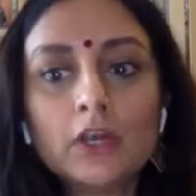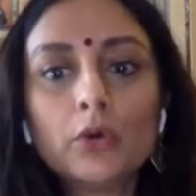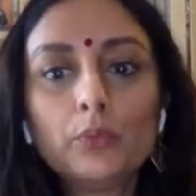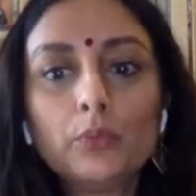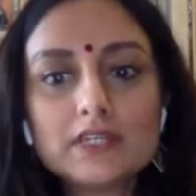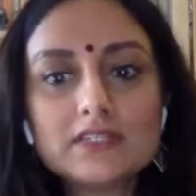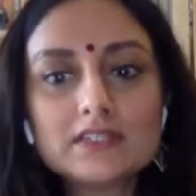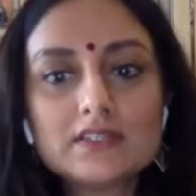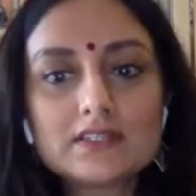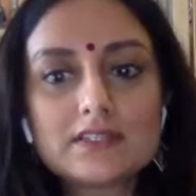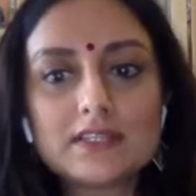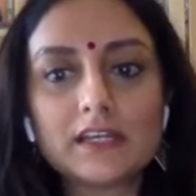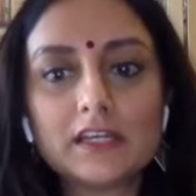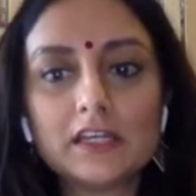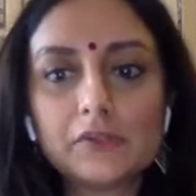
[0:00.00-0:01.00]
What does
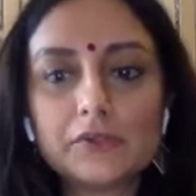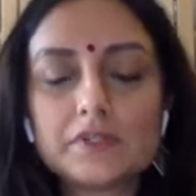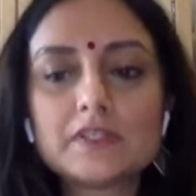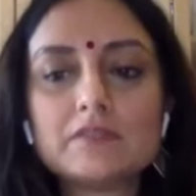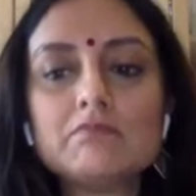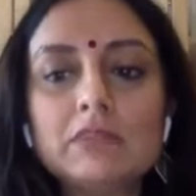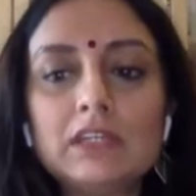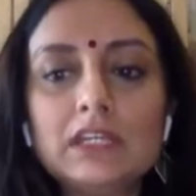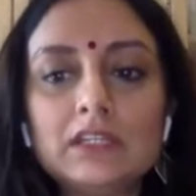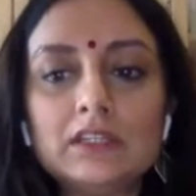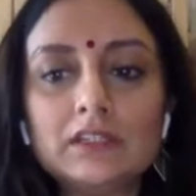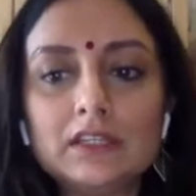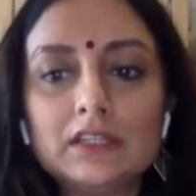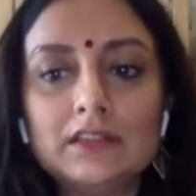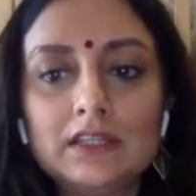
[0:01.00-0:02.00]
secularism mean
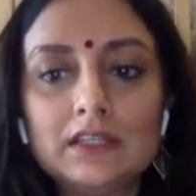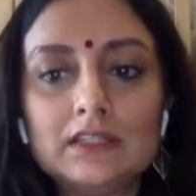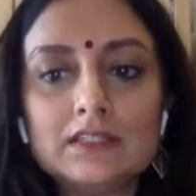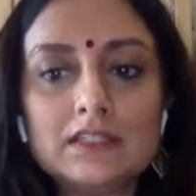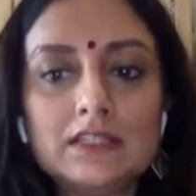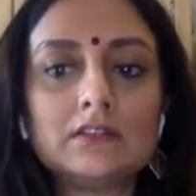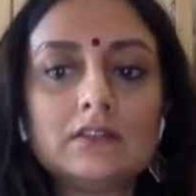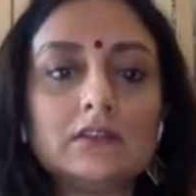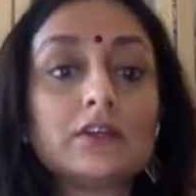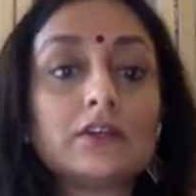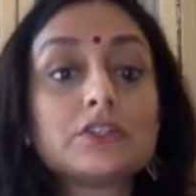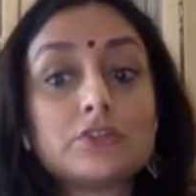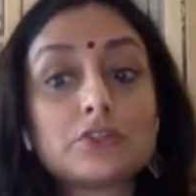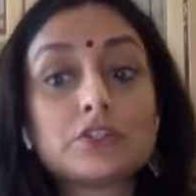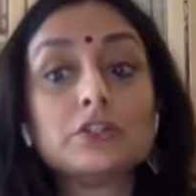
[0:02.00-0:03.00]
in the Indian
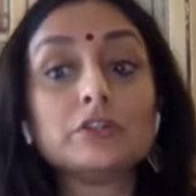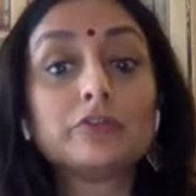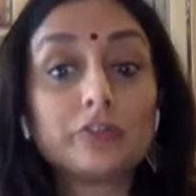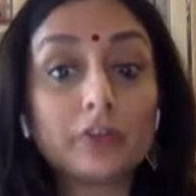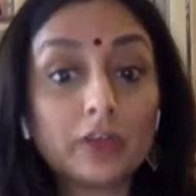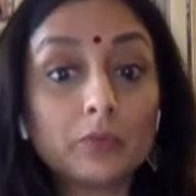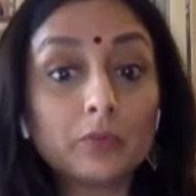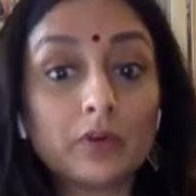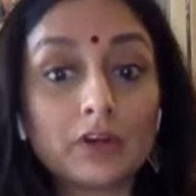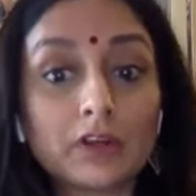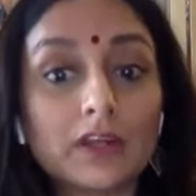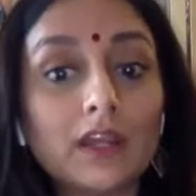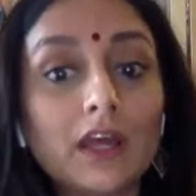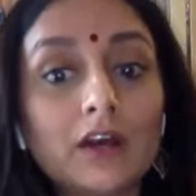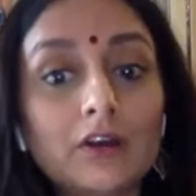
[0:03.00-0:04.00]
constitutional framework,
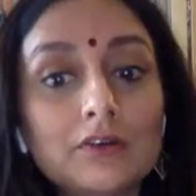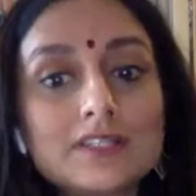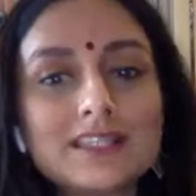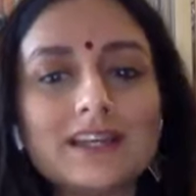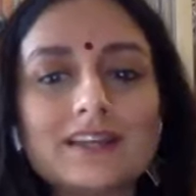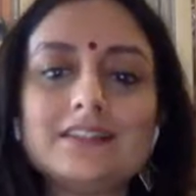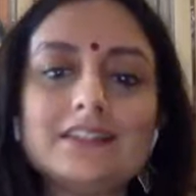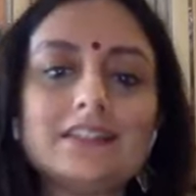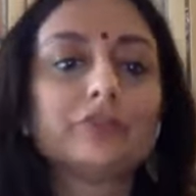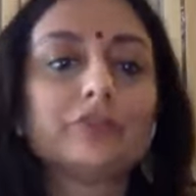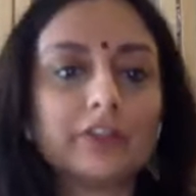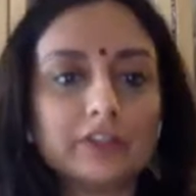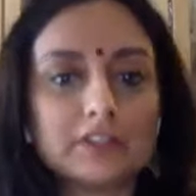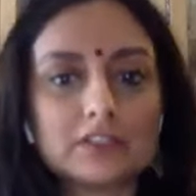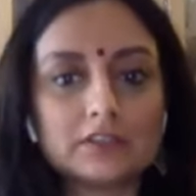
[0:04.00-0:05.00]
and how is that
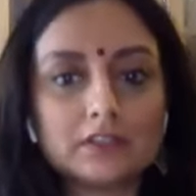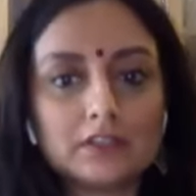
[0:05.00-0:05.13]
different